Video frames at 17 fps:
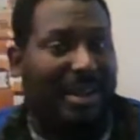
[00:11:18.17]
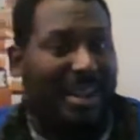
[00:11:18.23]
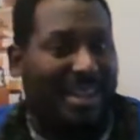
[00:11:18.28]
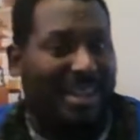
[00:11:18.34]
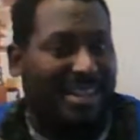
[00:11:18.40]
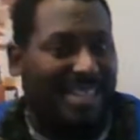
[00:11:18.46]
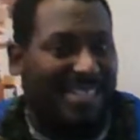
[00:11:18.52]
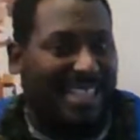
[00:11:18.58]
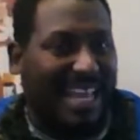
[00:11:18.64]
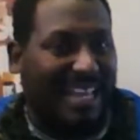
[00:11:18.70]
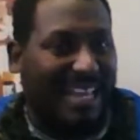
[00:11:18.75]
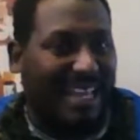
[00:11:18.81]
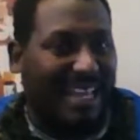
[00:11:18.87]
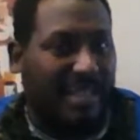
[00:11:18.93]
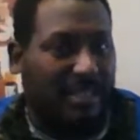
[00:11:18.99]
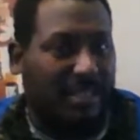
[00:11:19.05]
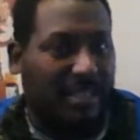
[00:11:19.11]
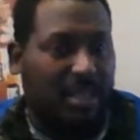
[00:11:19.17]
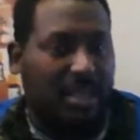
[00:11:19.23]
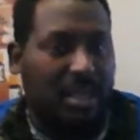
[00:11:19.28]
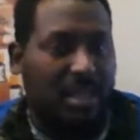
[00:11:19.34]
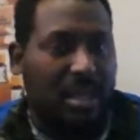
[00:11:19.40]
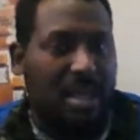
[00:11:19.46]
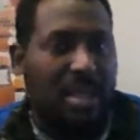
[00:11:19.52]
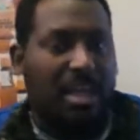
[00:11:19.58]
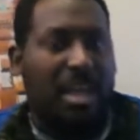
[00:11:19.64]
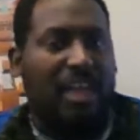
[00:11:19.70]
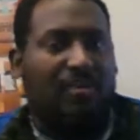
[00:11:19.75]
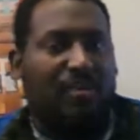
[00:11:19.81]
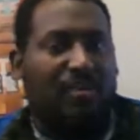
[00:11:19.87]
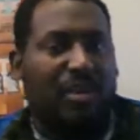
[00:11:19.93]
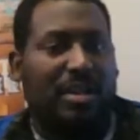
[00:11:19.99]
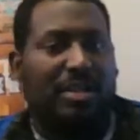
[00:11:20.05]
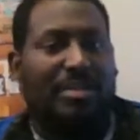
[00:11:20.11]
understand this.
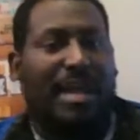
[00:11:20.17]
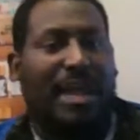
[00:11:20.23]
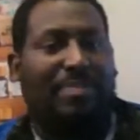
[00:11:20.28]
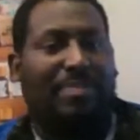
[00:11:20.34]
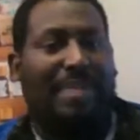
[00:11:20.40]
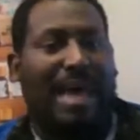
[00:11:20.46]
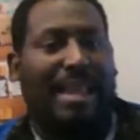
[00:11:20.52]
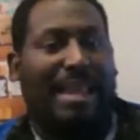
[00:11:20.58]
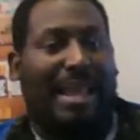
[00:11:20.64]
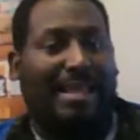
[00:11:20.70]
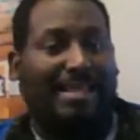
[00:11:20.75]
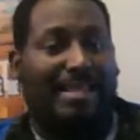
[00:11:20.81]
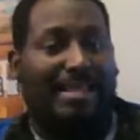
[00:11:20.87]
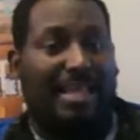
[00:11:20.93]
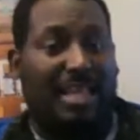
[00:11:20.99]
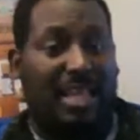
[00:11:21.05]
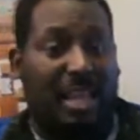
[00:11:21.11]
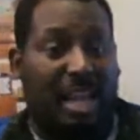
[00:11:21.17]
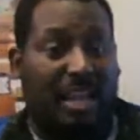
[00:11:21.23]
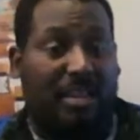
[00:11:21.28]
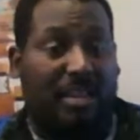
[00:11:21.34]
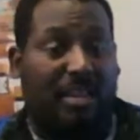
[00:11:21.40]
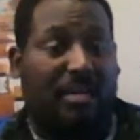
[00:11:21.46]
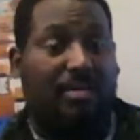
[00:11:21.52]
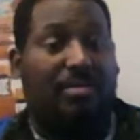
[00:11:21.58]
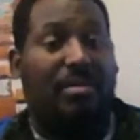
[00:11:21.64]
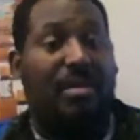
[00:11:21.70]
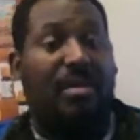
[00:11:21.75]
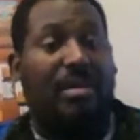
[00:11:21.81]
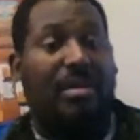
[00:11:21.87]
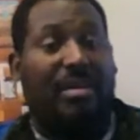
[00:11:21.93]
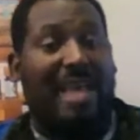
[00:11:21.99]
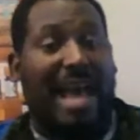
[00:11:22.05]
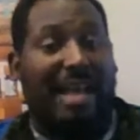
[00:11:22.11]
If you're the type that likes to eat
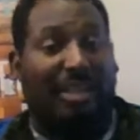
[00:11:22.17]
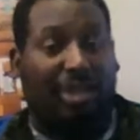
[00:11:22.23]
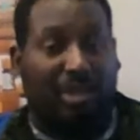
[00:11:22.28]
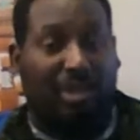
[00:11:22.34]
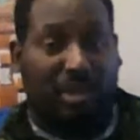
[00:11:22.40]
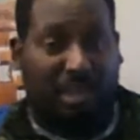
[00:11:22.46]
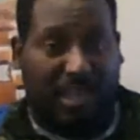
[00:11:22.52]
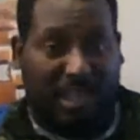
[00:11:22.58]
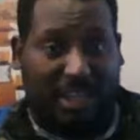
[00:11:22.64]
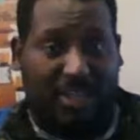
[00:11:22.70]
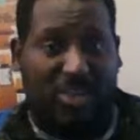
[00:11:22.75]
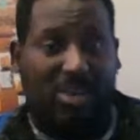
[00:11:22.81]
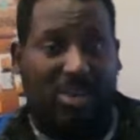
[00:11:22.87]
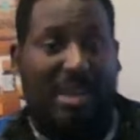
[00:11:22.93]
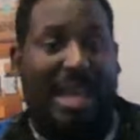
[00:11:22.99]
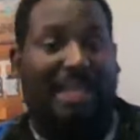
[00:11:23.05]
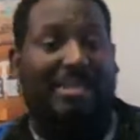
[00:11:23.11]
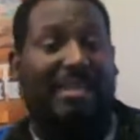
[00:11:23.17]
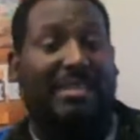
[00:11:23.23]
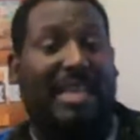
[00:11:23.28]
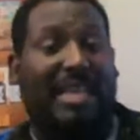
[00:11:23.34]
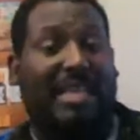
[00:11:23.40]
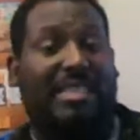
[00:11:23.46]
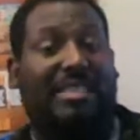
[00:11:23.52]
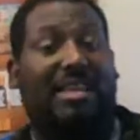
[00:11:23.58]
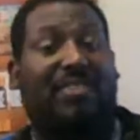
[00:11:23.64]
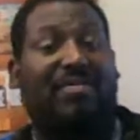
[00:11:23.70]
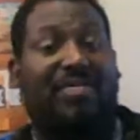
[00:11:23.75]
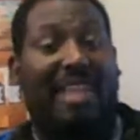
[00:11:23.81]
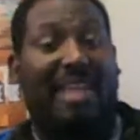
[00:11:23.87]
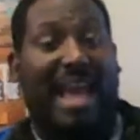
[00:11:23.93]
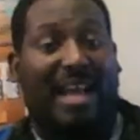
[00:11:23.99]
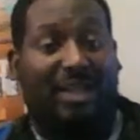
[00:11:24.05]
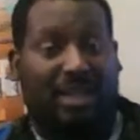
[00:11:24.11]
naturally, you like to take stuff
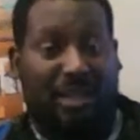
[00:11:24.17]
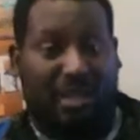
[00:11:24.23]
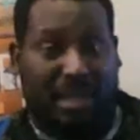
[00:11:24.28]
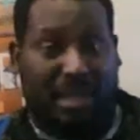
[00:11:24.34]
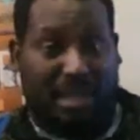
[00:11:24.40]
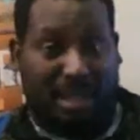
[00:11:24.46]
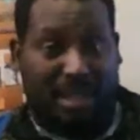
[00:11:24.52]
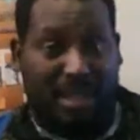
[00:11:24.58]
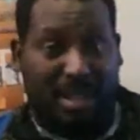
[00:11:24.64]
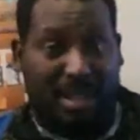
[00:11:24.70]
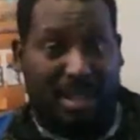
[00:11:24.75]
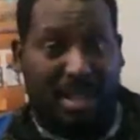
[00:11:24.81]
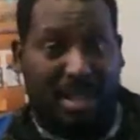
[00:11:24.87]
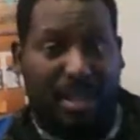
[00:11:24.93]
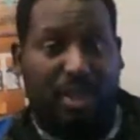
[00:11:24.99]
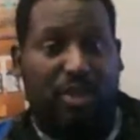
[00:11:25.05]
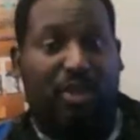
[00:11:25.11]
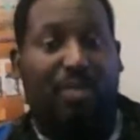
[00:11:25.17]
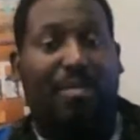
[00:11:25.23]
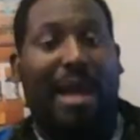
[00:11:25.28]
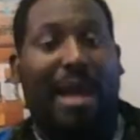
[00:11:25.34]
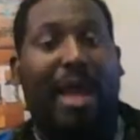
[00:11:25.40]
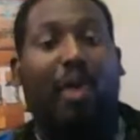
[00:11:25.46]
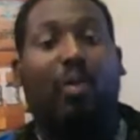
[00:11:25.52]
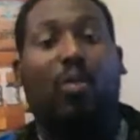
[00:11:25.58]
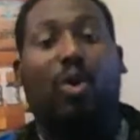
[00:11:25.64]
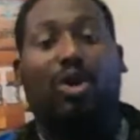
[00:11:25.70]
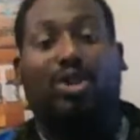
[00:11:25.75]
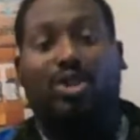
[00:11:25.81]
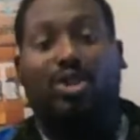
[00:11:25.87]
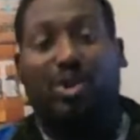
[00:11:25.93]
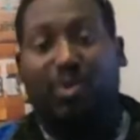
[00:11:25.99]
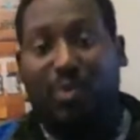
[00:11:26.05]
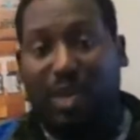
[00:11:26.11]
naturally, you might
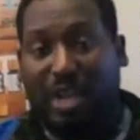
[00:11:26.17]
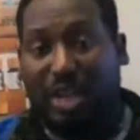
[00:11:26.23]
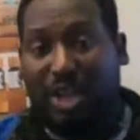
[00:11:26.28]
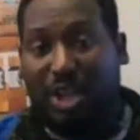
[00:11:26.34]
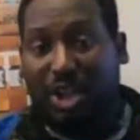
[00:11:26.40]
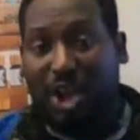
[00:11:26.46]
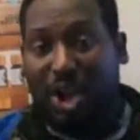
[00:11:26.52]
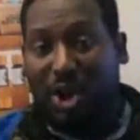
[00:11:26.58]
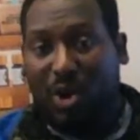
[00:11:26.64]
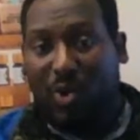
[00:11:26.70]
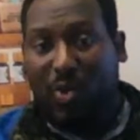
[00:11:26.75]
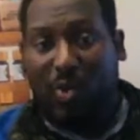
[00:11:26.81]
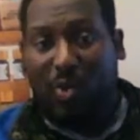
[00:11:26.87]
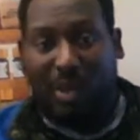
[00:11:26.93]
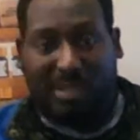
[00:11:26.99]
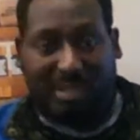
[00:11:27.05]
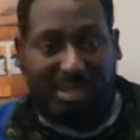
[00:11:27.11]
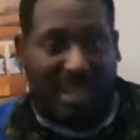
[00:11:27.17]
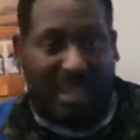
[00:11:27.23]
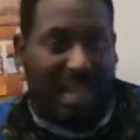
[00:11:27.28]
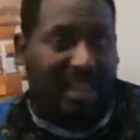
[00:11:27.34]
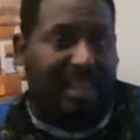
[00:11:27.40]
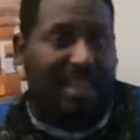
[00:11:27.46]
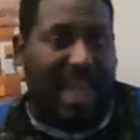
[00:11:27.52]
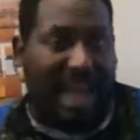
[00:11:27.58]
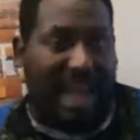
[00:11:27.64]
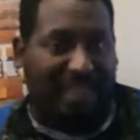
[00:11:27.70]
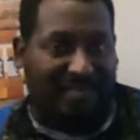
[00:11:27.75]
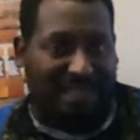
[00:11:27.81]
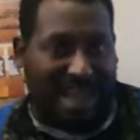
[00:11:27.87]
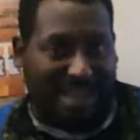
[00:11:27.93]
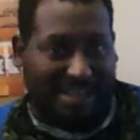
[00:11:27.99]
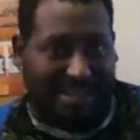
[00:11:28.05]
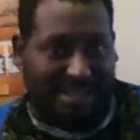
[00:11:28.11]
want to really know what's in that
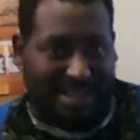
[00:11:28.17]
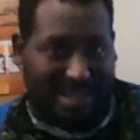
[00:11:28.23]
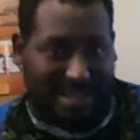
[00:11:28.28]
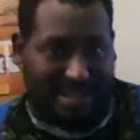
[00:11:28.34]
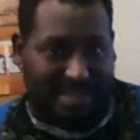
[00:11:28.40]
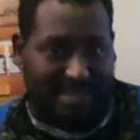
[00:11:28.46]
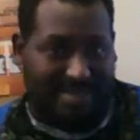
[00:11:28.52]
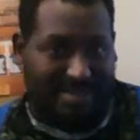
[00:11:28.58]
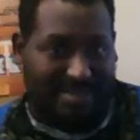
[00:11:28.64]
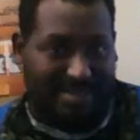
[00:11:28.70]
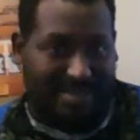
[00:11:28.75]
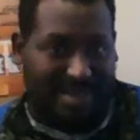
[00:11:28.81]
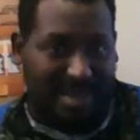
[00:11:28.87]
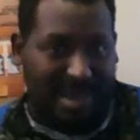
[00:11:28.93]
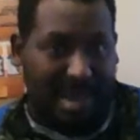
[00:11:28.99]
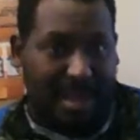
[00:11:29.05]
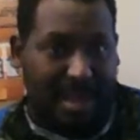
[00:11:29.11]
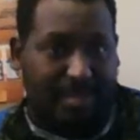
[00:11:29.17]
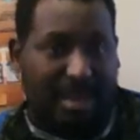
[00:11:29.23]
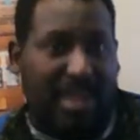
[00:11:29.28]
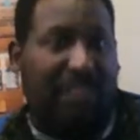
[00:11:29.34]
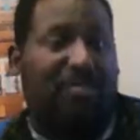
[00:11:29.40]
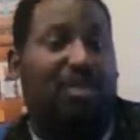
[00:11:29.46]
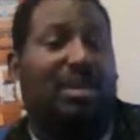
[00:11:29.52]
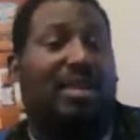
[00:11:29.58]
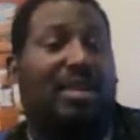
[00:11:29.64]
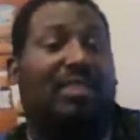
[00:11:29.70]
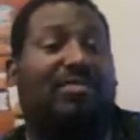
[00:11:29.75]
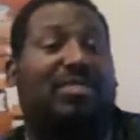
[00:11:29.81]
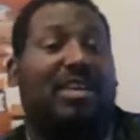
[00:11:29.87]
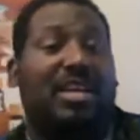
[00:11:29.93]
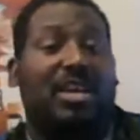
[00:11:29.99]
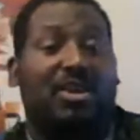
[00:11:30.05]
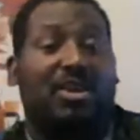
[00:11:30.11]
vaccine. But if you love
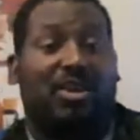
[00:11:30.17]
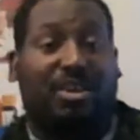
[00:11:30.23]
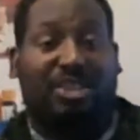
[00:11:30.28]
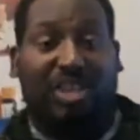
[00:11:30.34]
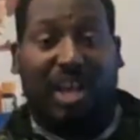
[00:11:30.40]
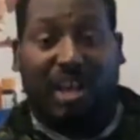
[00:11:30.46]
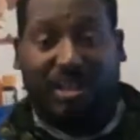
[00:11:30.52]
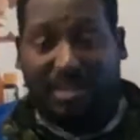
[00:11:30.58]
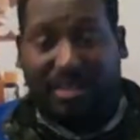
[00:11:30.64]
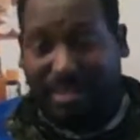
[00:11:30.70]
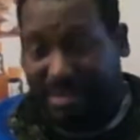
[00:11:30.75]
to eat your junk,